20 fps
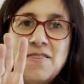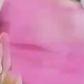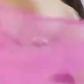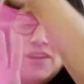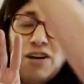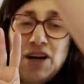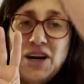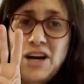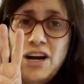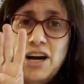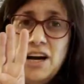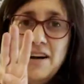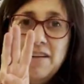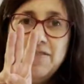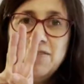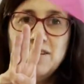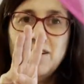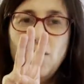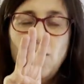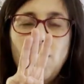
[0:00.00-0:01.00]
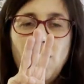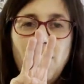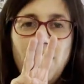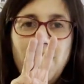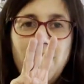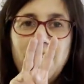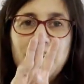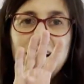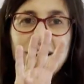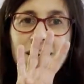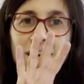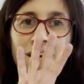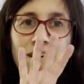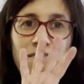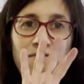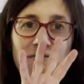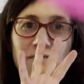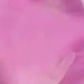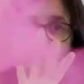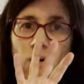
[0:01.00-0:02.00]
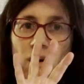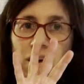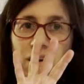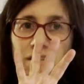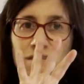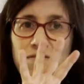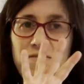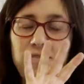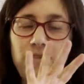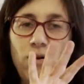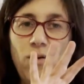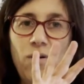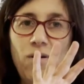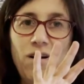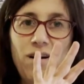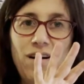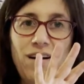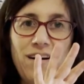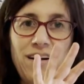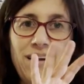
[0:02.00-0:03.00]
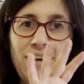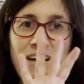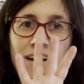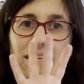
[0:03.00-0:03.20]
third floor, fourth floor,